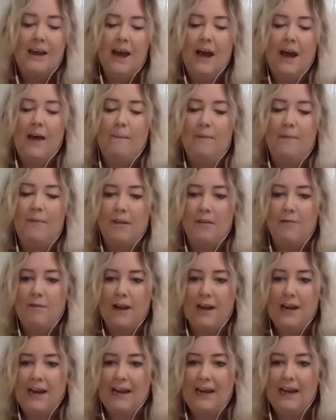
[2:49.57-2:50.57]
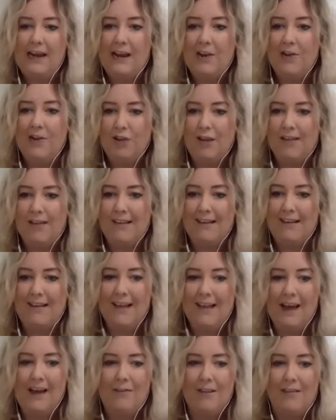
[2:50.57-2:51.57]
So really interested to
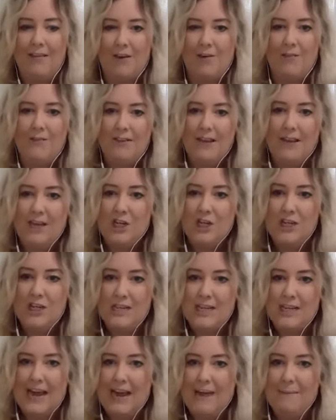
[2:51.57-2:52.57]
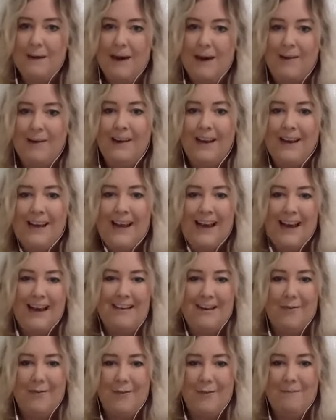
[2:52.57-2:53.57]
have this conversation today about a
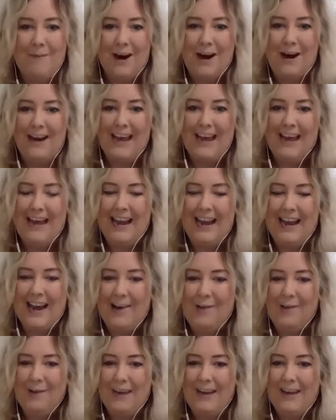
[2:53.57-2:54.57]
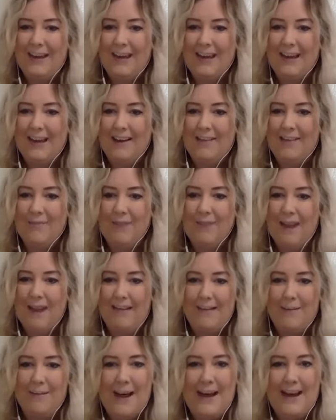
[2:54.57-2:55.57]
different market and how we can
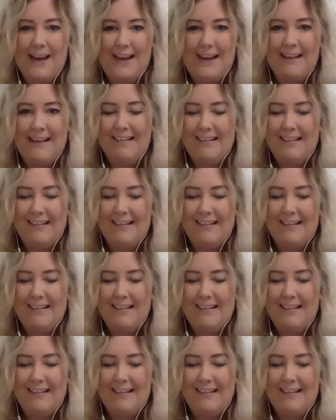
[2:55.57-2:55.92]
raise awareness.